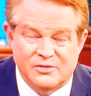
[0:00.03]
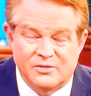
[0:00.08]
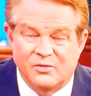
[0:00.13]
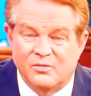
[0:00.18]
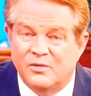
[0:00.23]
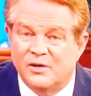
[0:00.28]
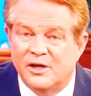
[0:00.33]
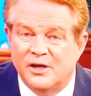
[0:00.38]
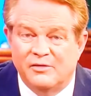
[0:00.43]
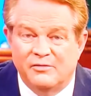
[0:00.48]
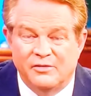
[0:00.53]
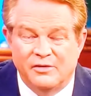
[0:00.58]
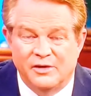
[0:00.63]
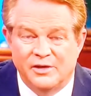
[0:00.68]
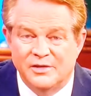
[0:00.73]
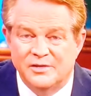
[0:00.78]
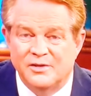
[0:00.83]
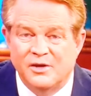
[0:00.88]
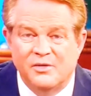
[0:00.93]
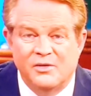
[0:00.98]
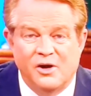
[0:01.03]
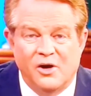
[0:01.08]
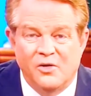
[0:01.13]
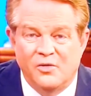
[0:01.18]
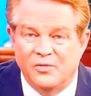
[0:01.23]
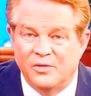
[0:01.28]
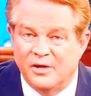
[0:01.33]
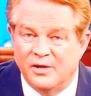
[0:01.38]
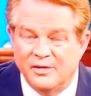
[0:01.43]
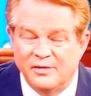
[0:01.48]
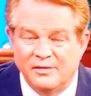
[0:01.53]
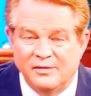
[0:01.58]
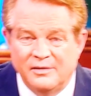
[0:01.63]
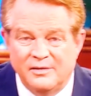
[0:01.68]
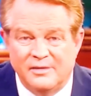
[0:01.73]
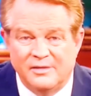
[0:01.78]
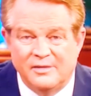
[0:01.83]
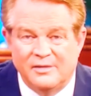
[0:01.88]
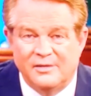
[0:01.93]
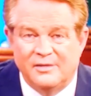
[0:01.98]
or whatever it is. Don't own it.
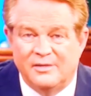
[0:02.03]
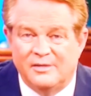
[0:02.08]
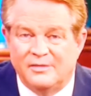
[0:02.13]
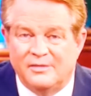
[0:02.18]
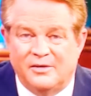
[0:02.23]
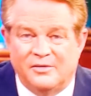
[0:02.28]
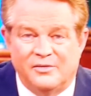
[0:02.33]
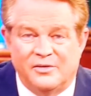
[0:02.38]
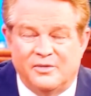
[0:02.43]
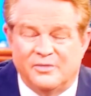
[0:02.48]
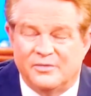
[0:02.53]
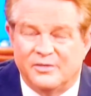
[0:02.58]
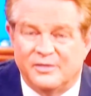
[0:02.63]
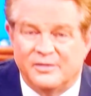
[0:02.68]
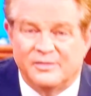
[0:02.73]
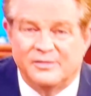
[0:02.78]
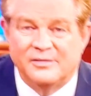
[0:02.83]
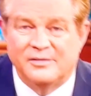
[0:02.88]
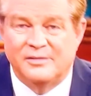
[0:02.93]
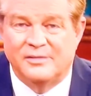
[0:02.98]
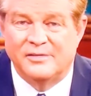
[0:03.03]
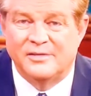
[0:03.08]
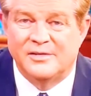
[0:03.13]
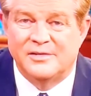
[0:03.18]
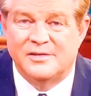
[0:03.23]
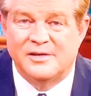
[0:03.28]
Don't own it.